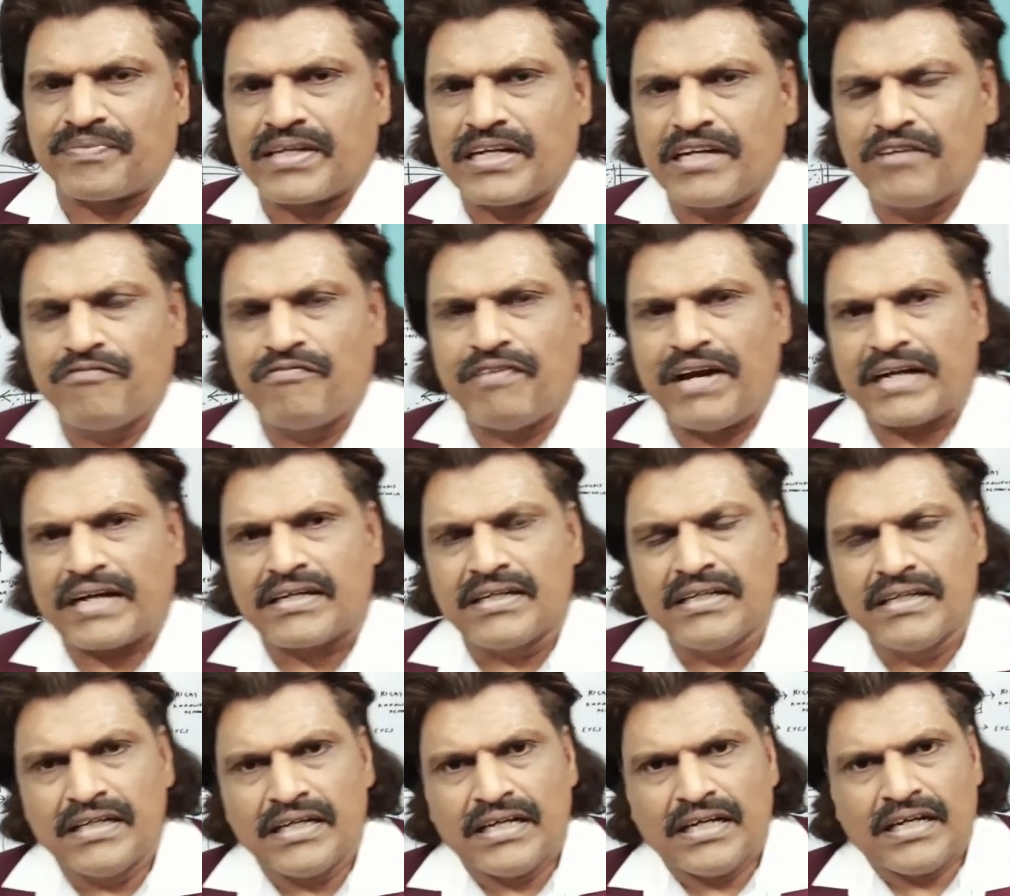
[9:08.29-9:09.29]
In
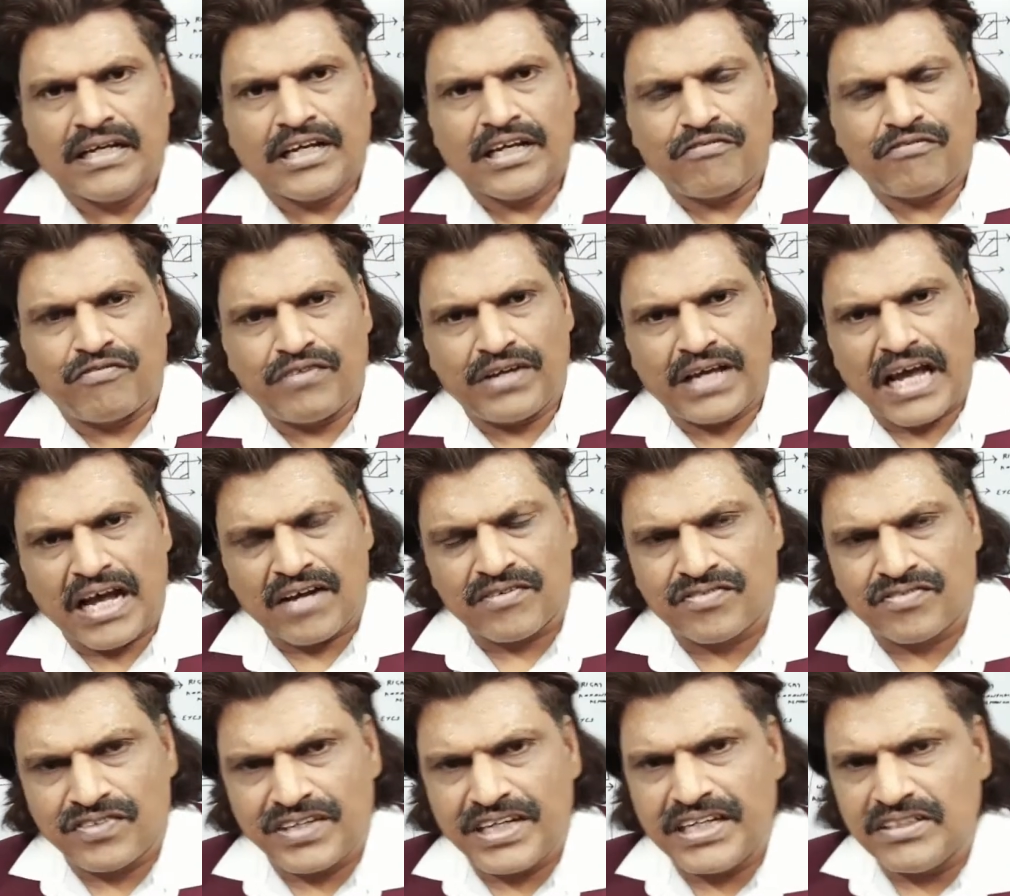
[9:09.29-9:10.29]
fact, if we
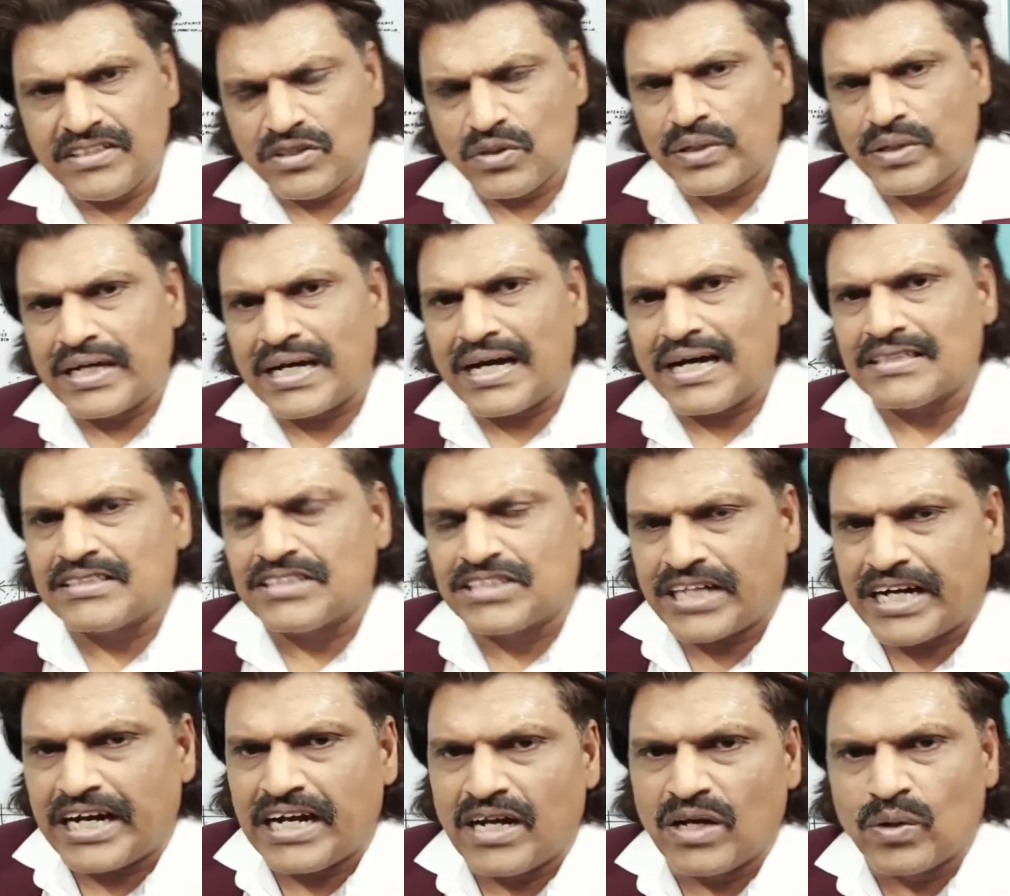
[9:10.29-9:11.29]
have seen during our
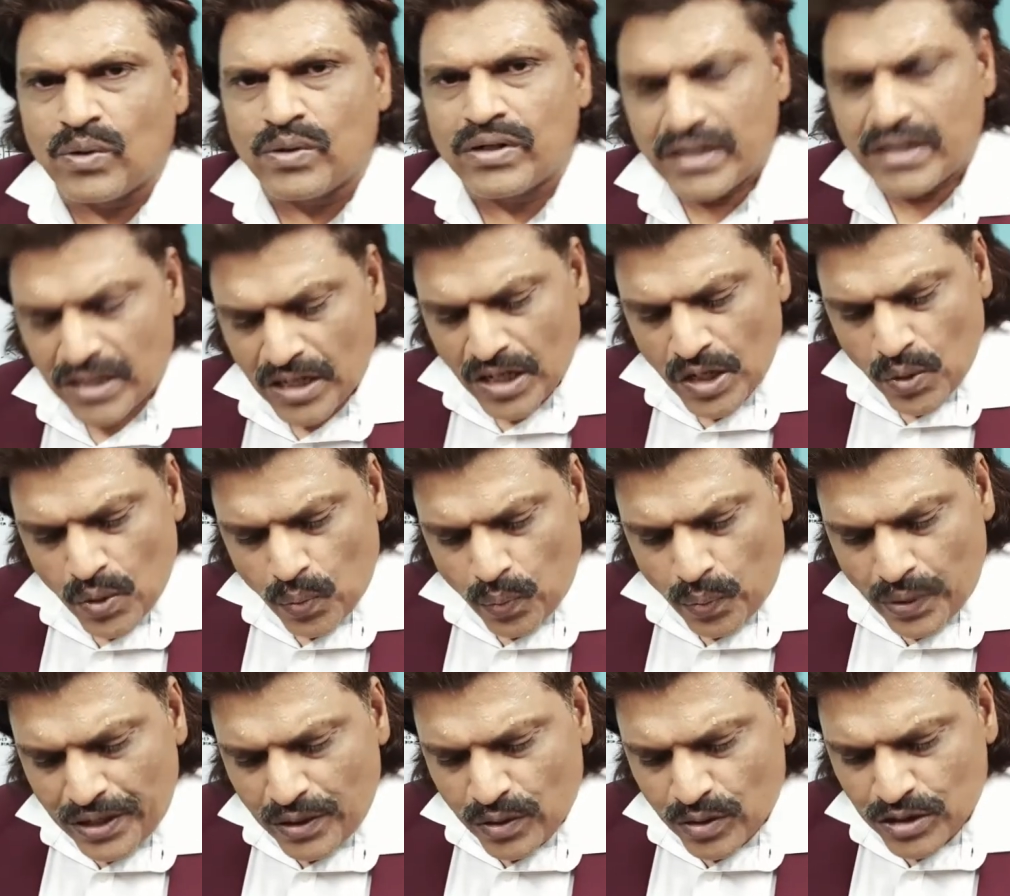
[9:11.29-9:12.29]
childhood,
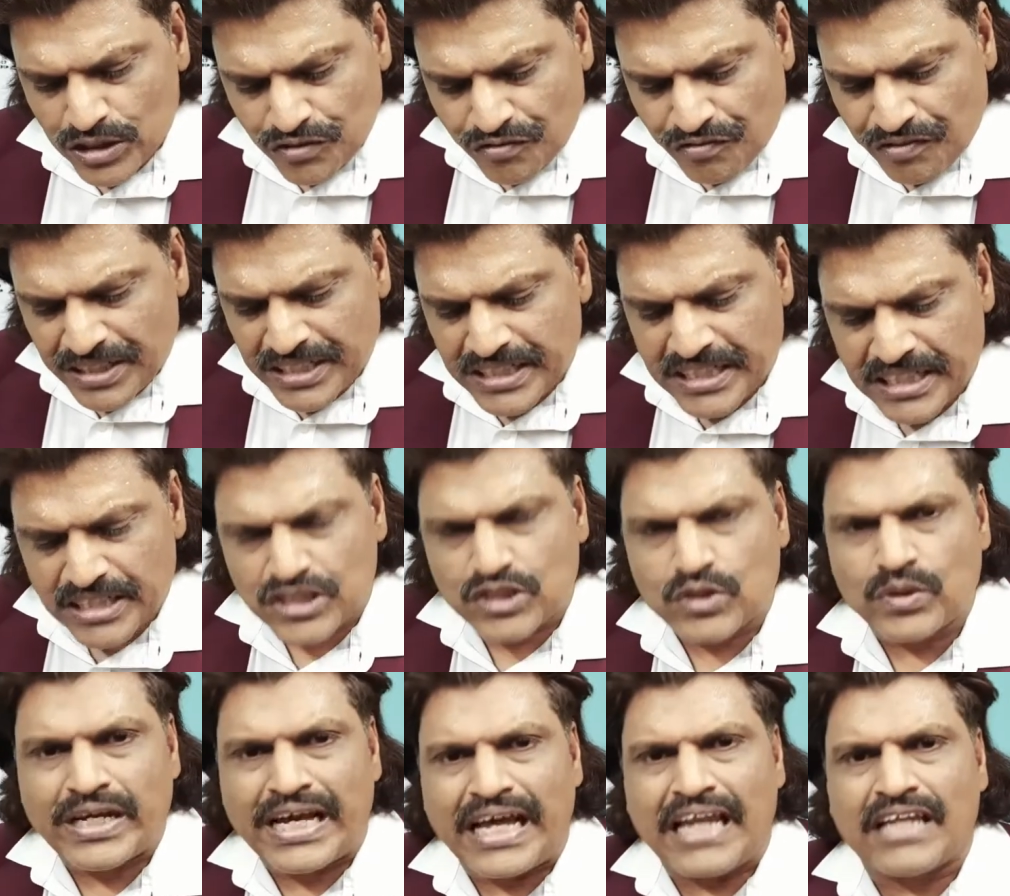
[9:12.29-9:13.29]
we use fingers
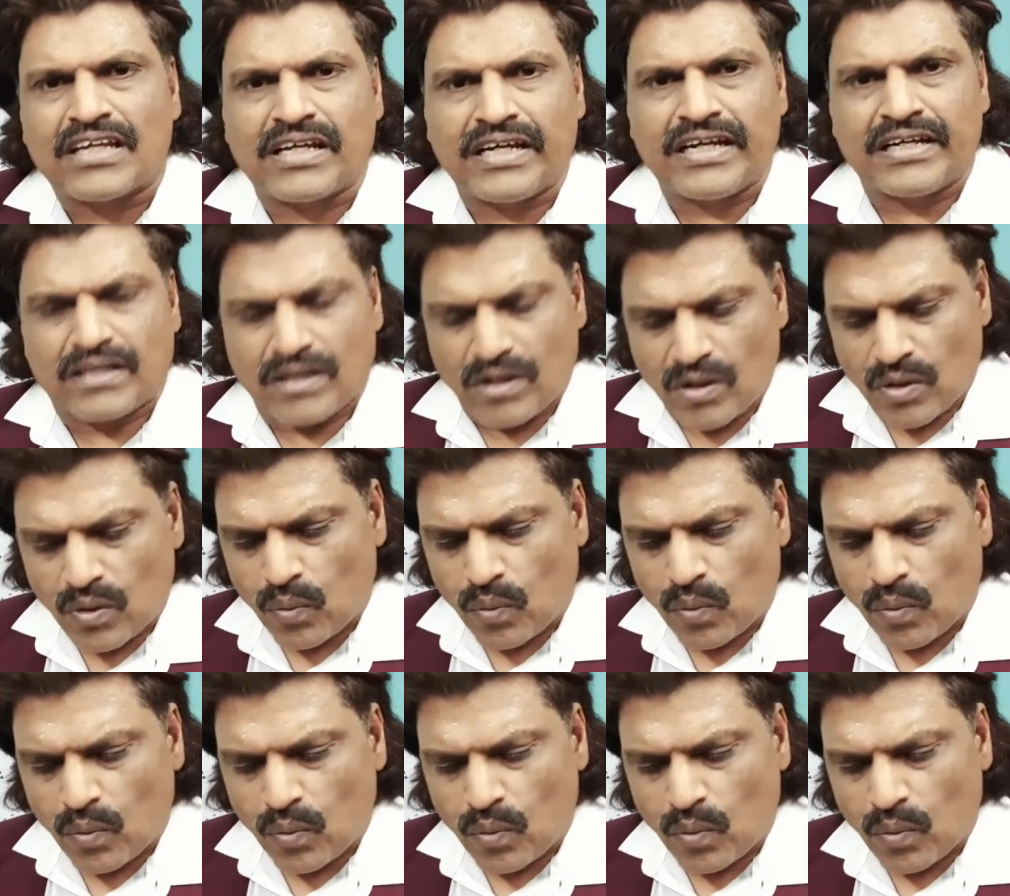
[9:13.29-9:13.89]
to calculate.